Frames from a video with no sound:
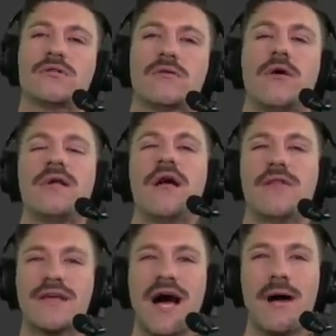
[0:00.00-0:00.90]
So go down
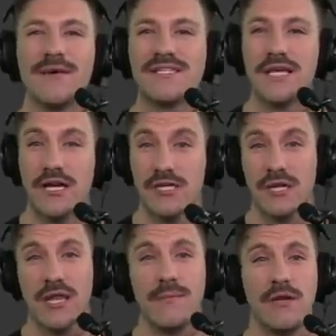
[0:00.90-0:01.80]
in the comment section
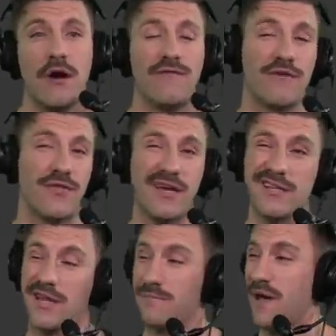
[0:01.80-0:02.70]
and let me know if you're
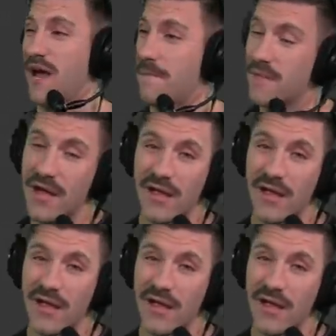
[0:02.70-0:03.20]
thinking like, man,